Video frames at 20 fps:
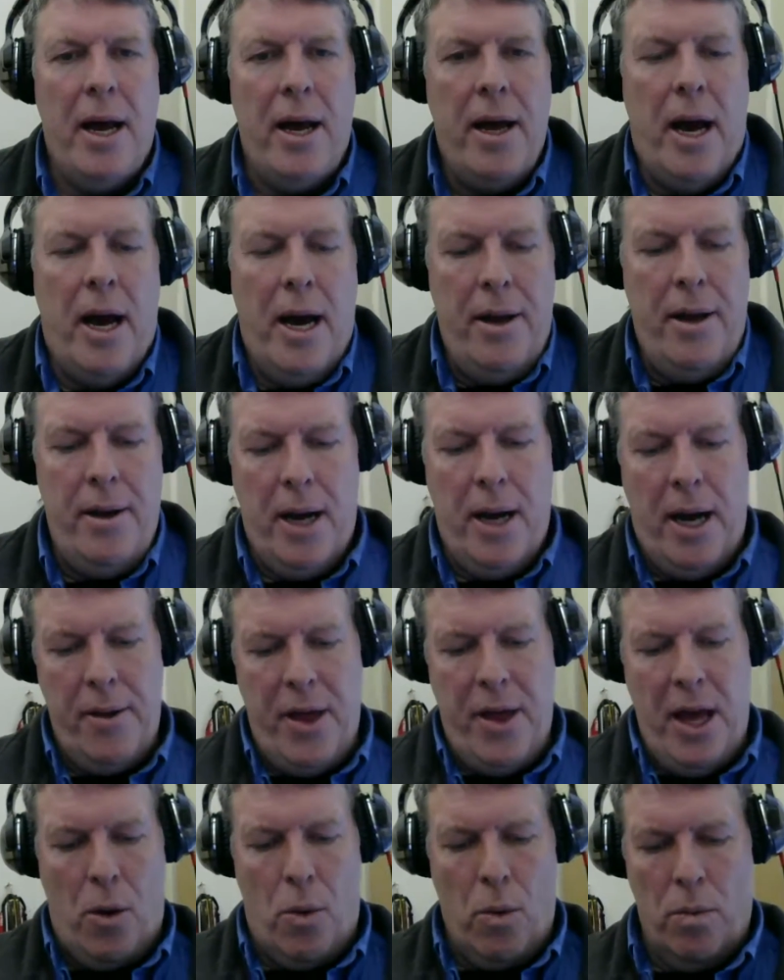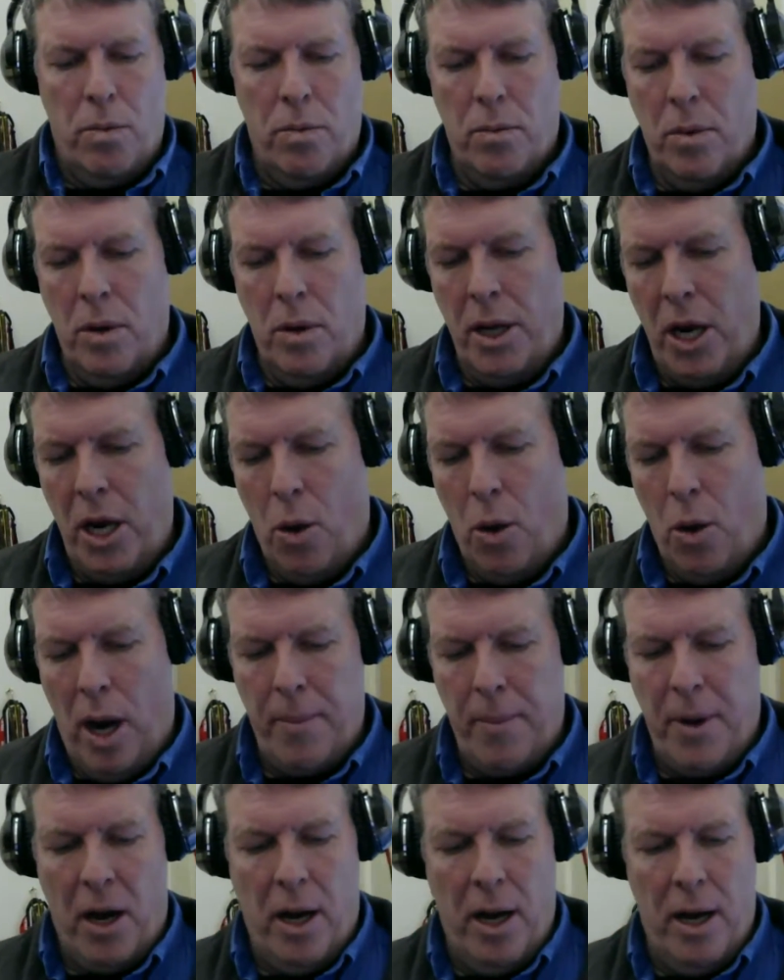I think, you know,
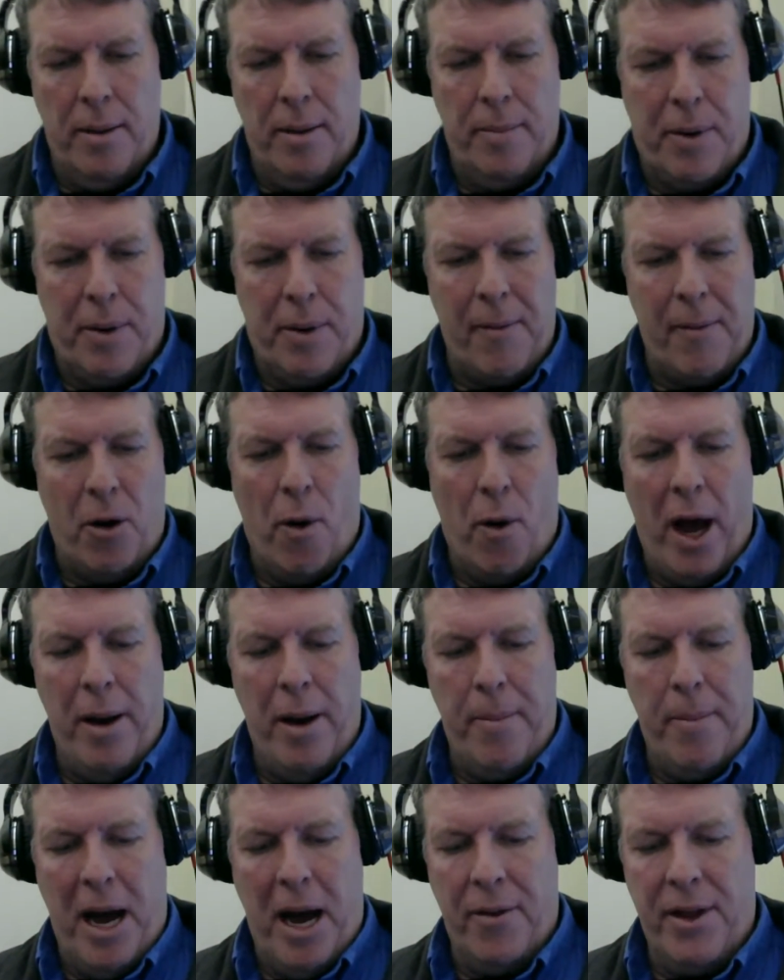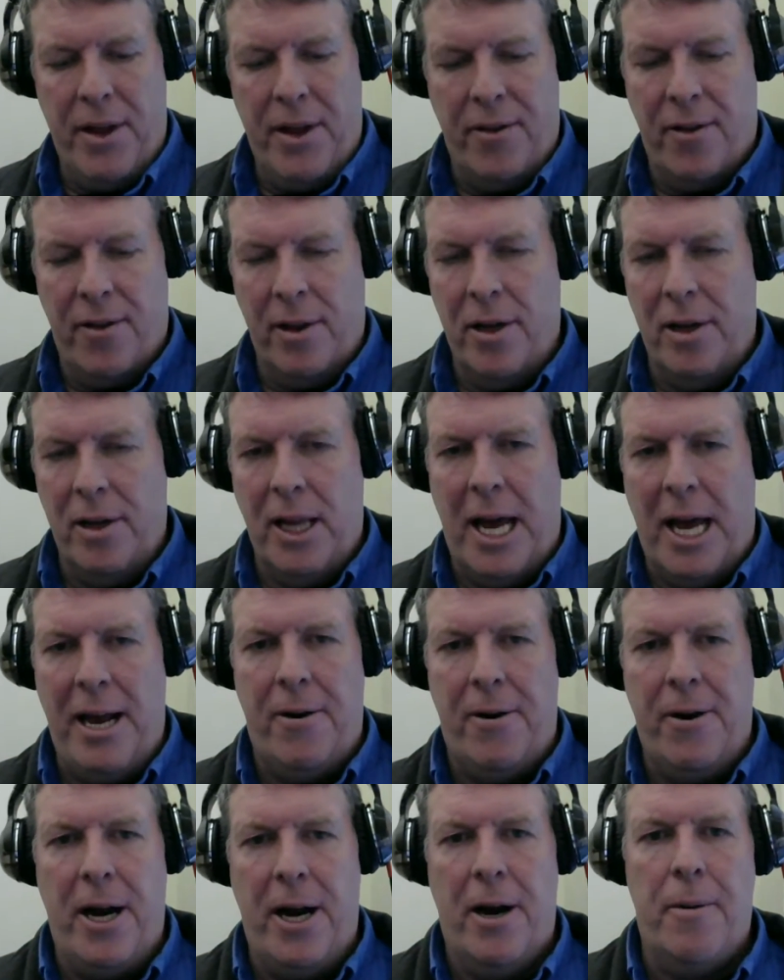I'm going to probably write about this a little
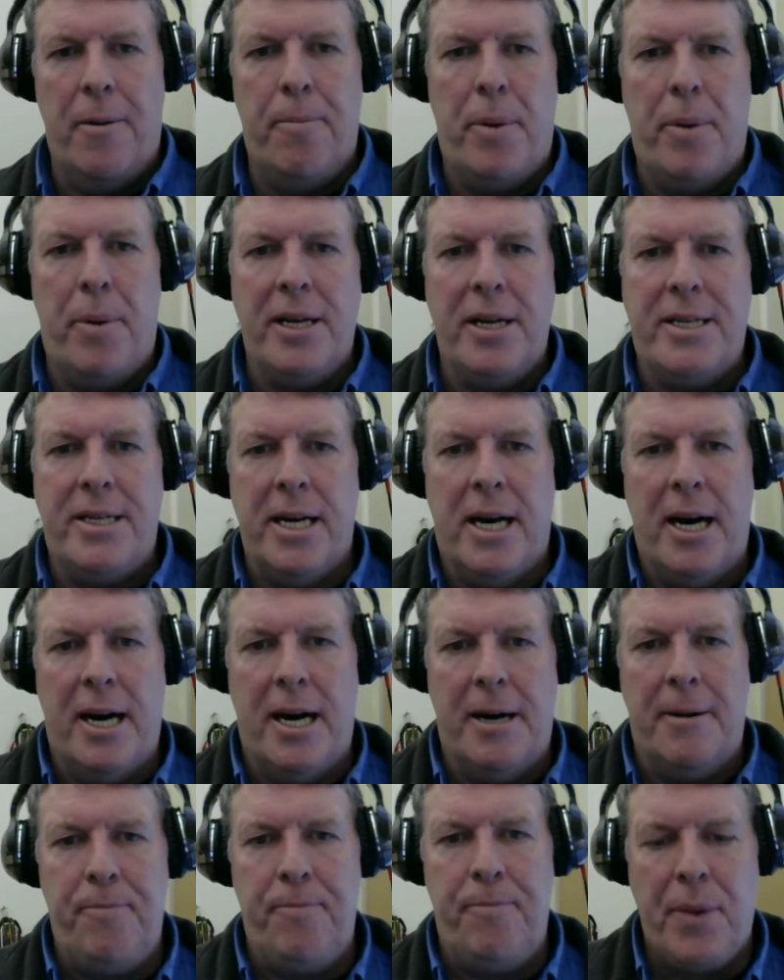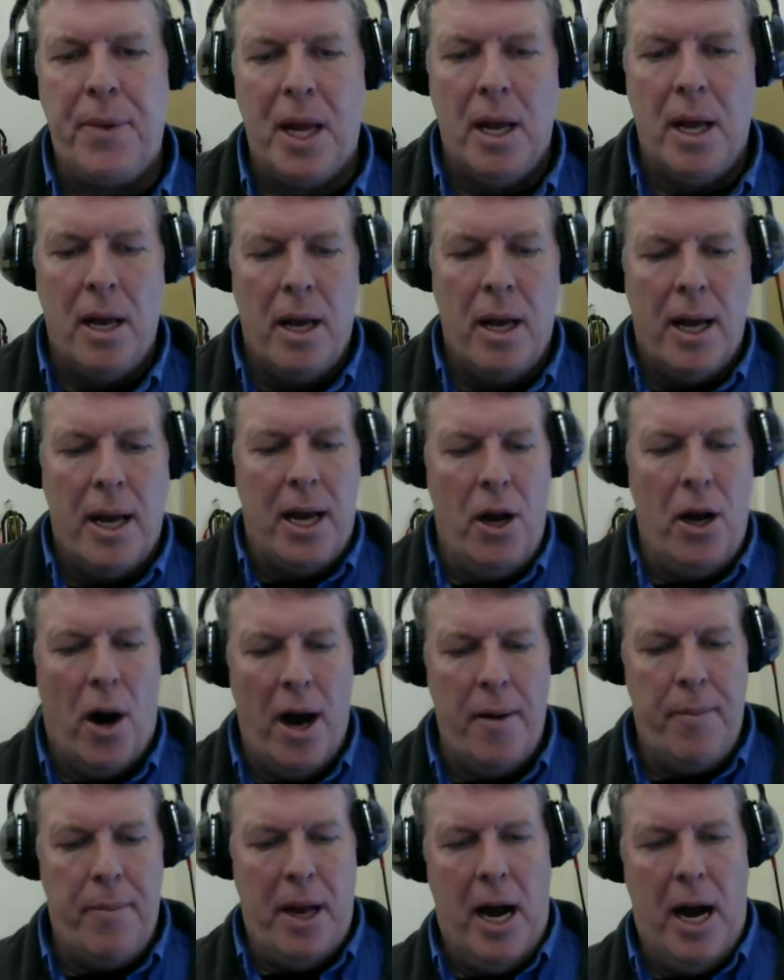later here, but you know,
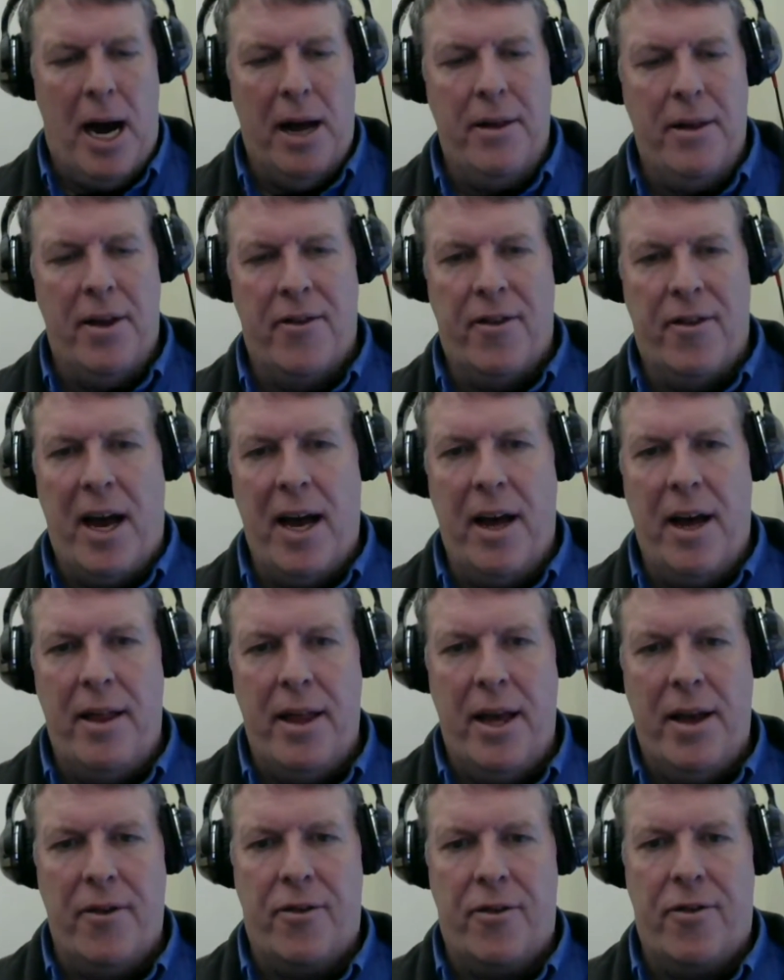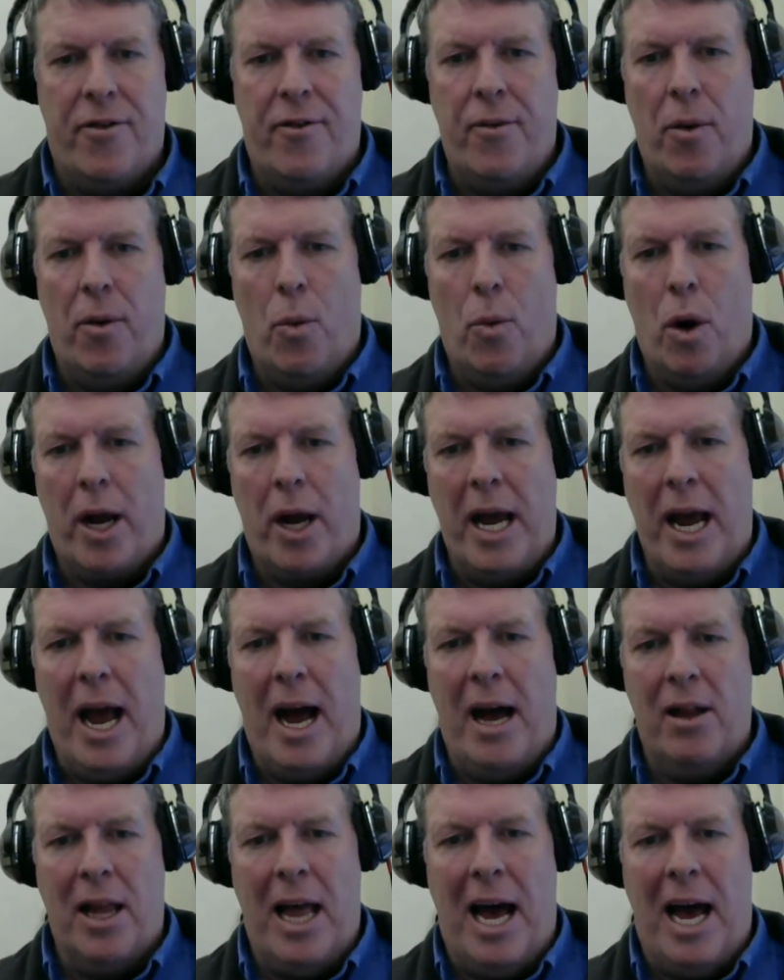I've been on this working
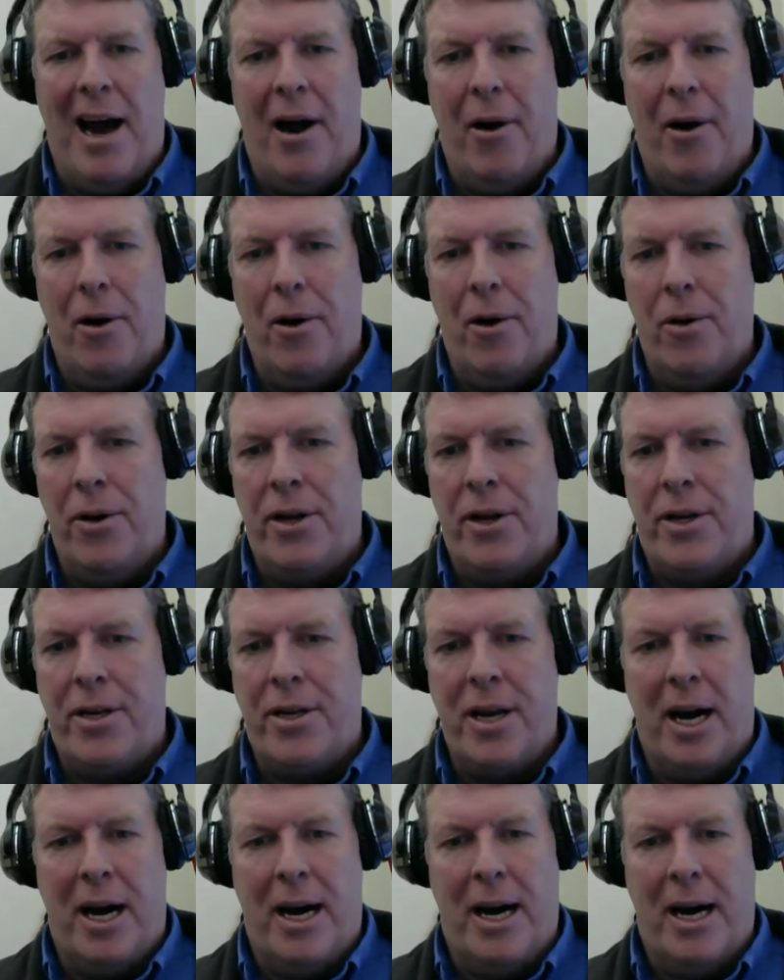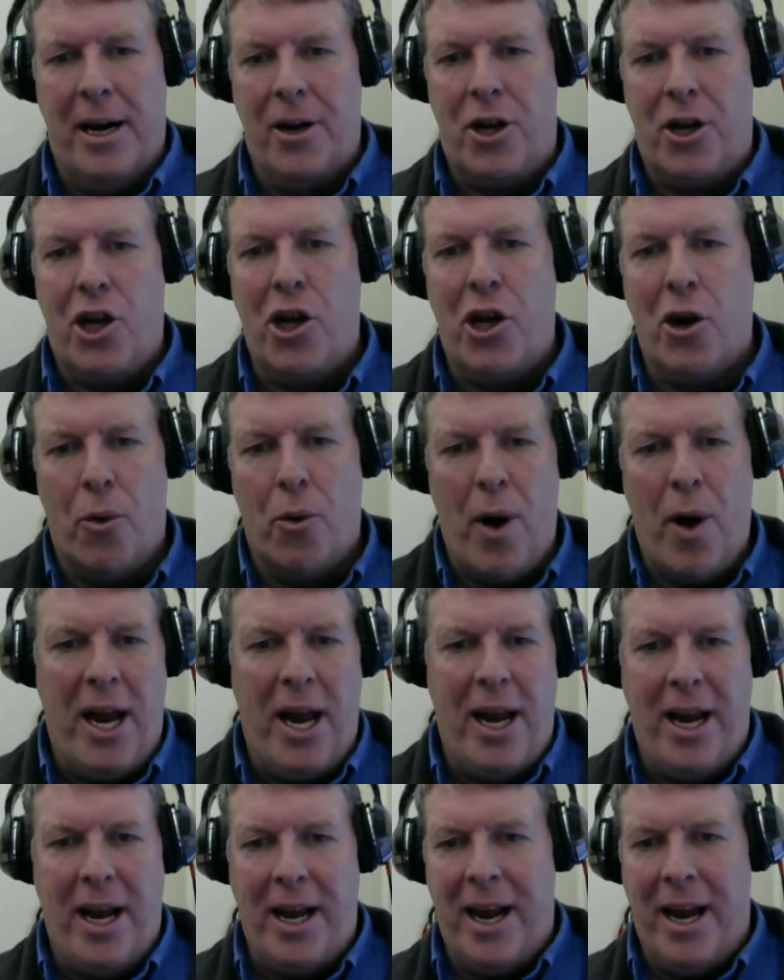out loud
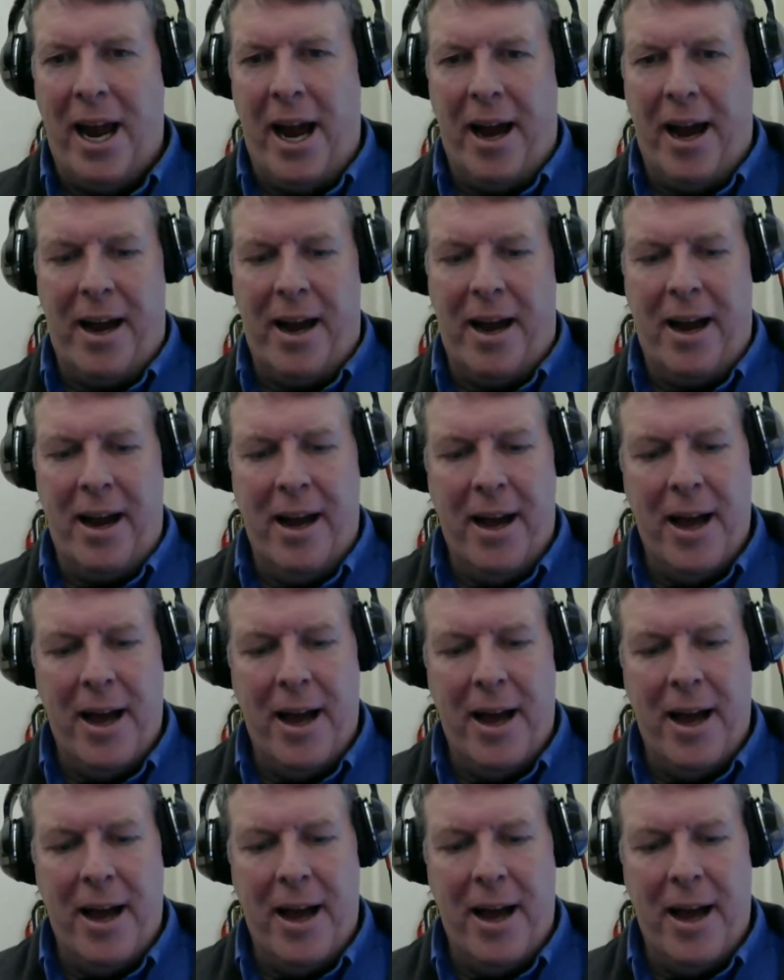curating kick.